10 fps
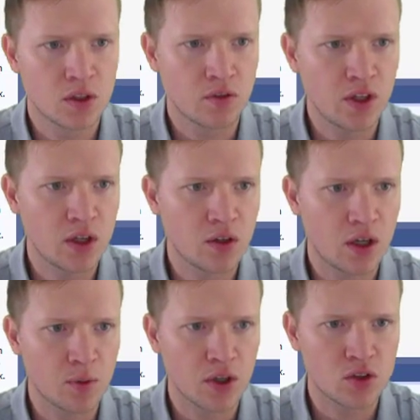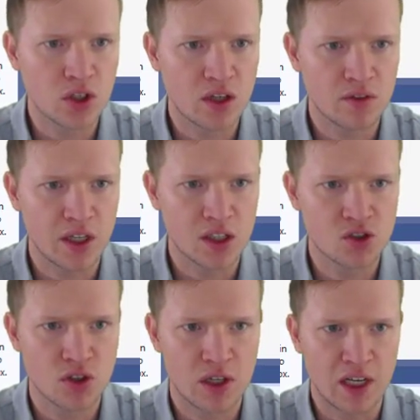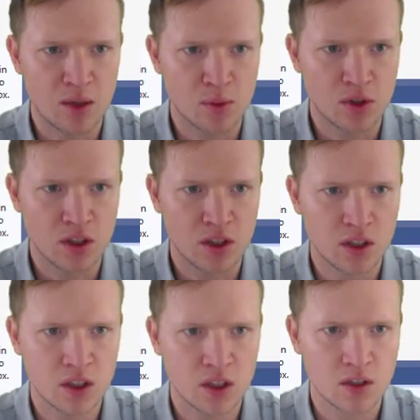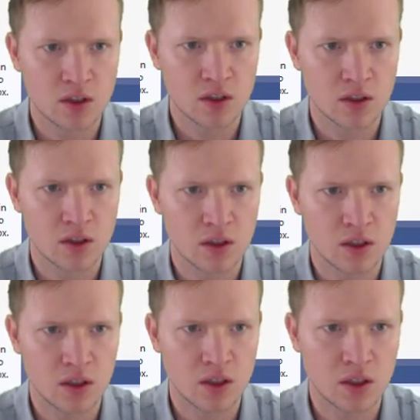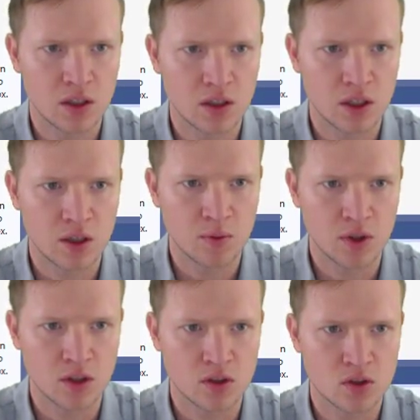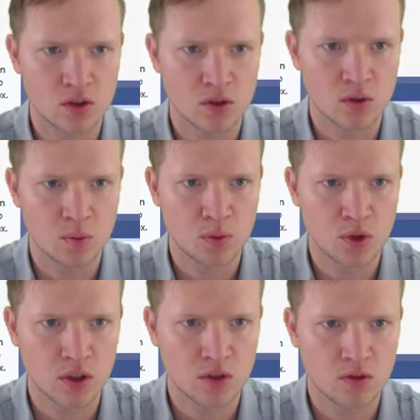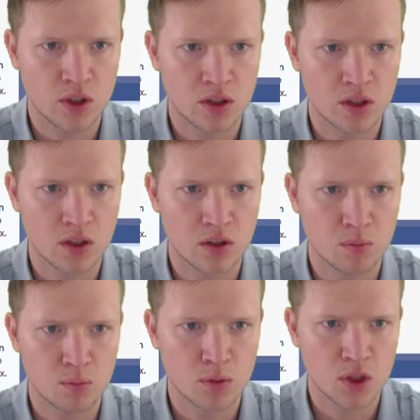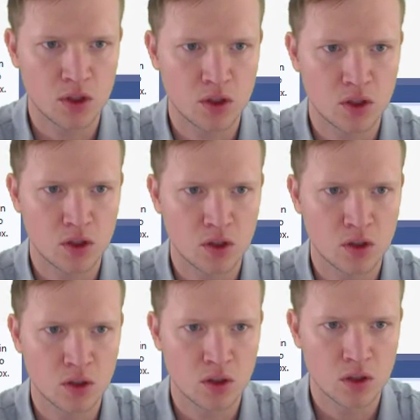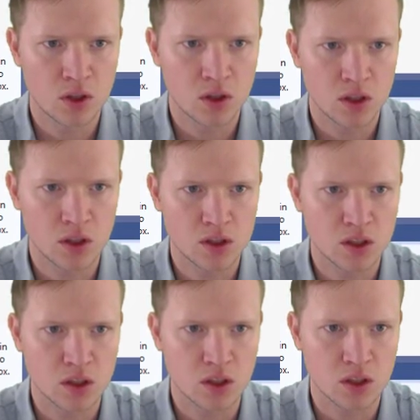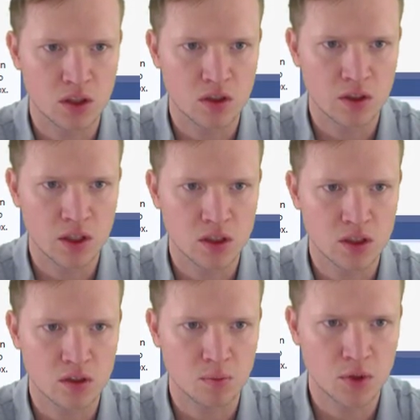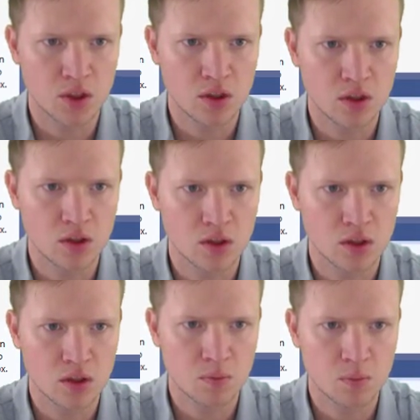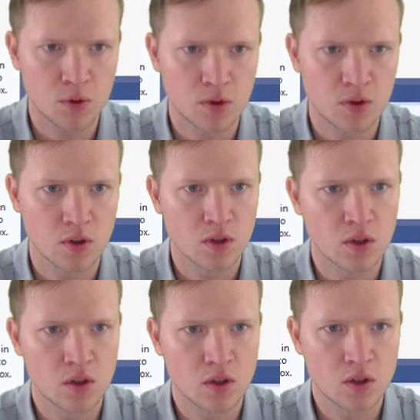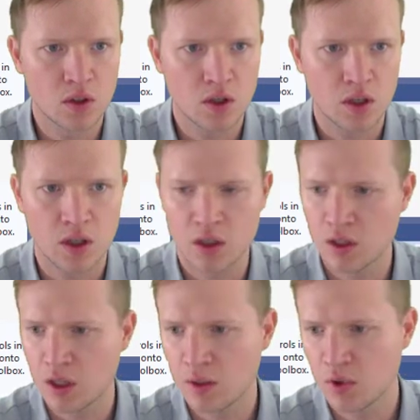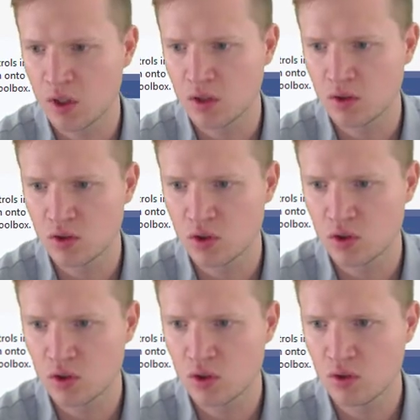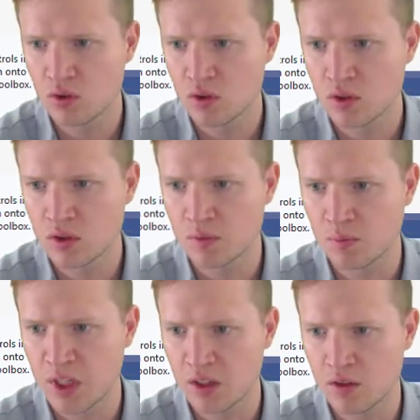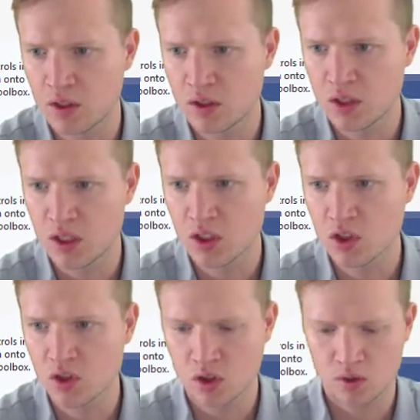And then I'm going to have an extra label here and I'm going to put it right in the middle. Let's see, that's the middle, yep. And I'm going to make the text